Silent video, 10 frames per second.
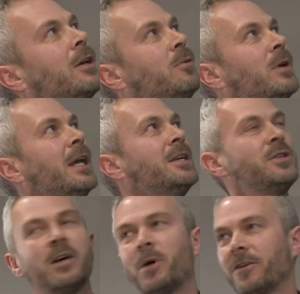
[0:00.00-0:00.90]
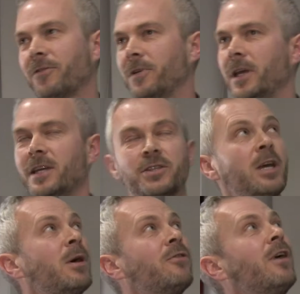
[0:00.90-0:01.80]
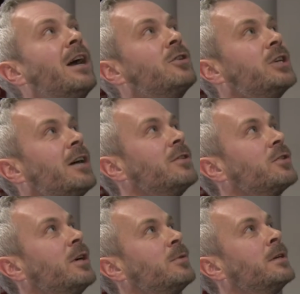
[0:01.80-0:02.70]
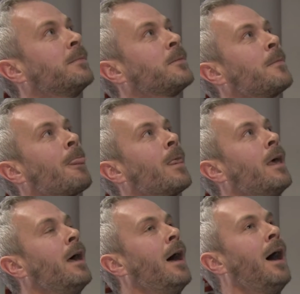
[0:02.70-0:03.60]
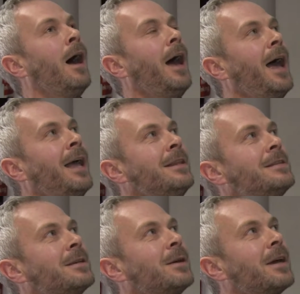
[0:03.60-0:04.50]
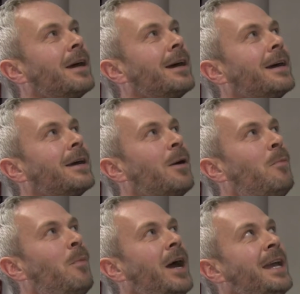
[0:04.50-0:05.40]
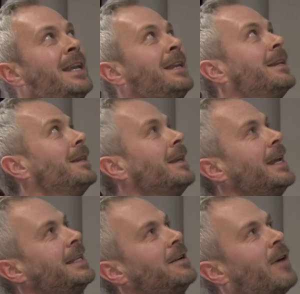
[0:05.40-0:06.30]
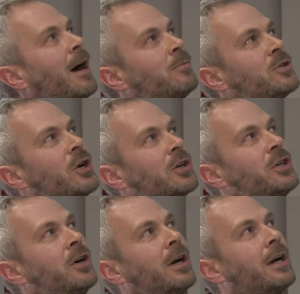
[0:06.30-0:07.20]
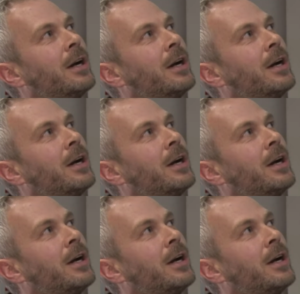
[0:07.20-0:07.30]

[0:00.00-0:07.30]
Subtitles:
could be HTML5 or JavaScript, and combine the native app structure